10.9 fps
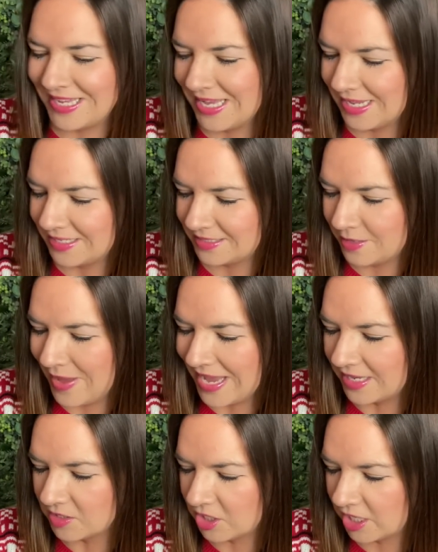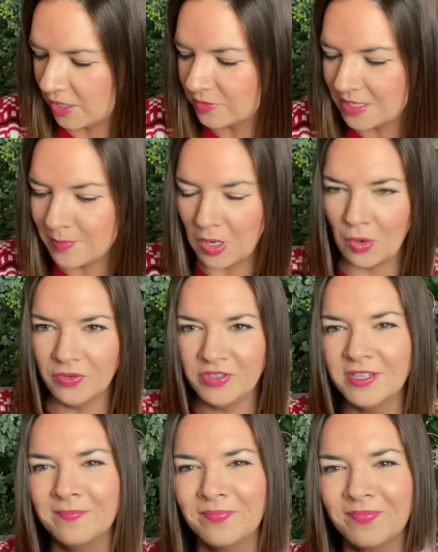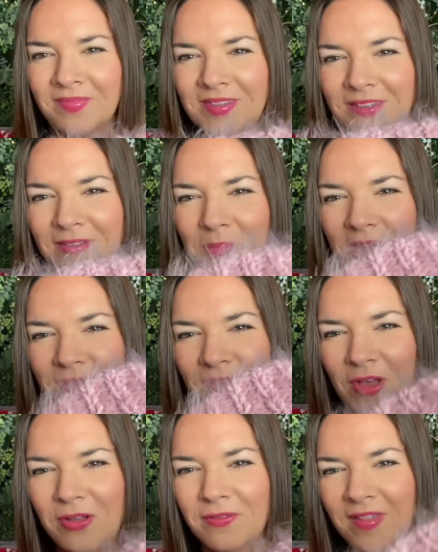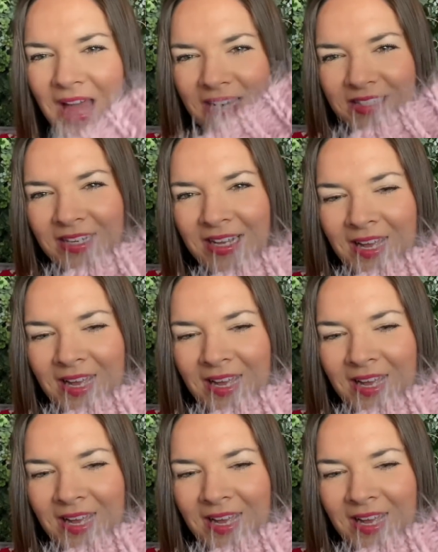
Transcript: The maker's Cutie Blonde, so you might have heard of that.